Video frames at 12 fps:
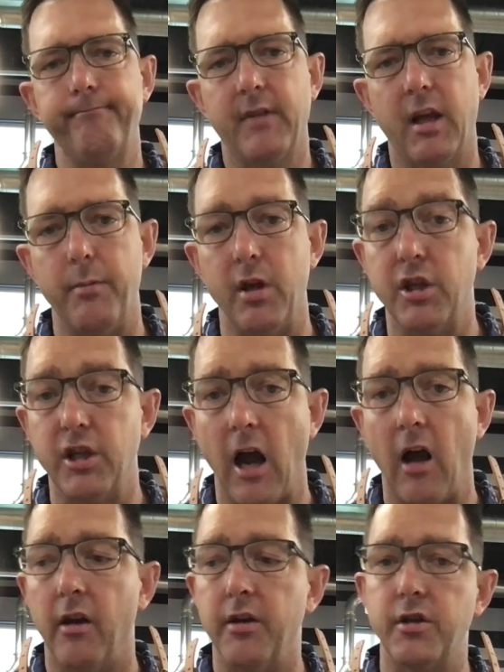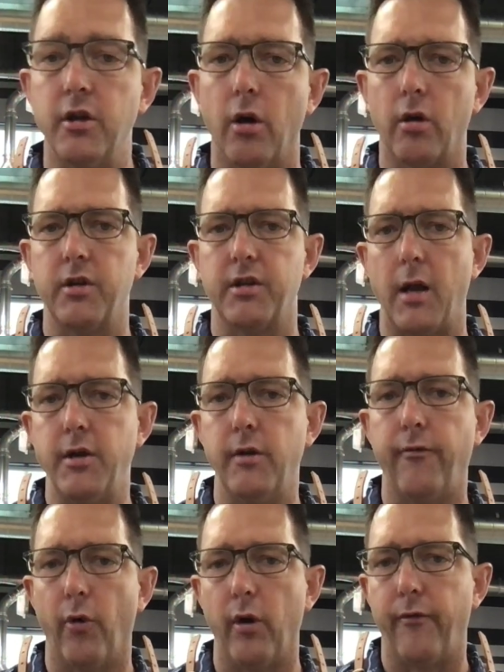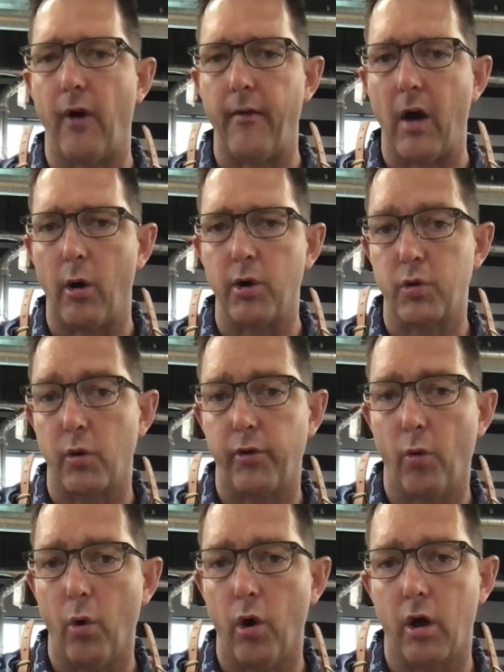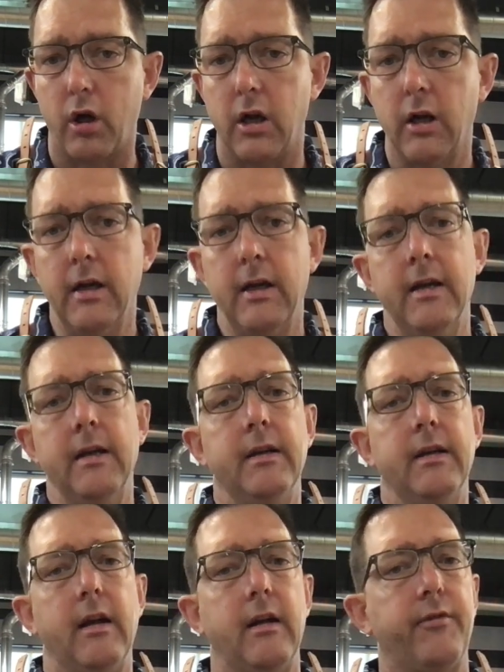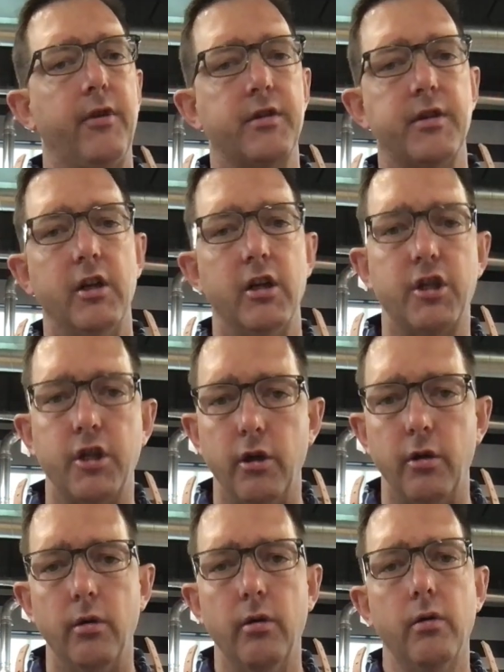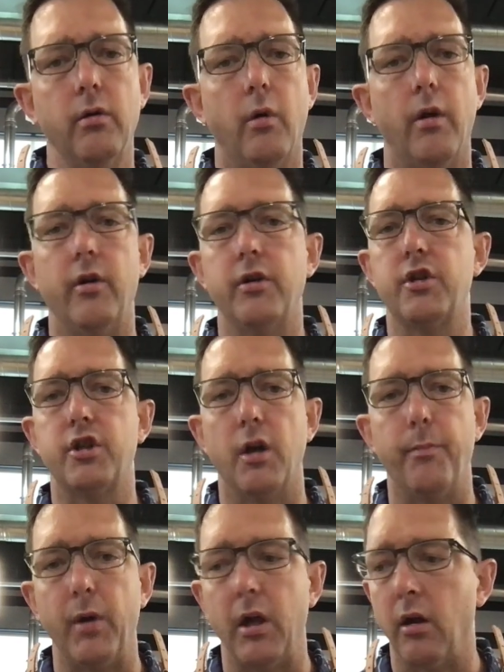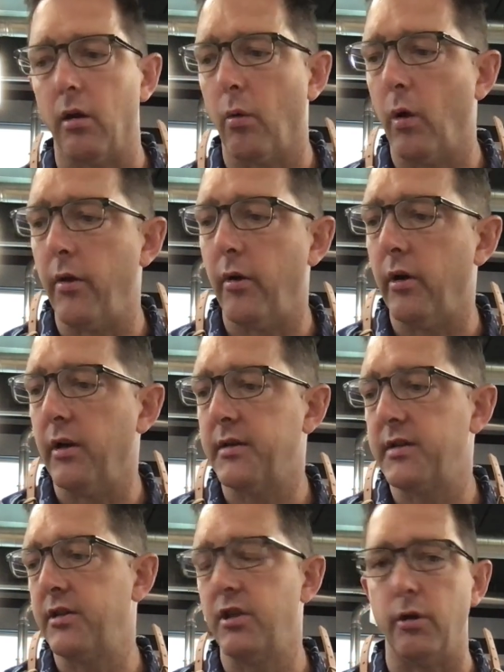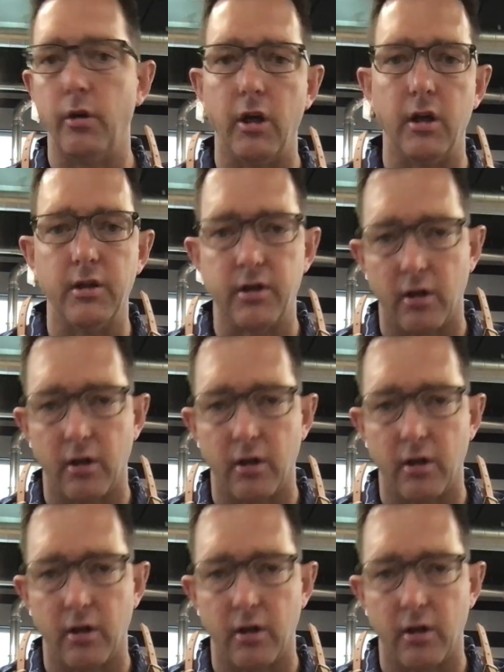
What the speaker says: can be a challenge, because I do 4 to 5 hours worth of work. And if there's an issue, whether it's shipping or whether it's duties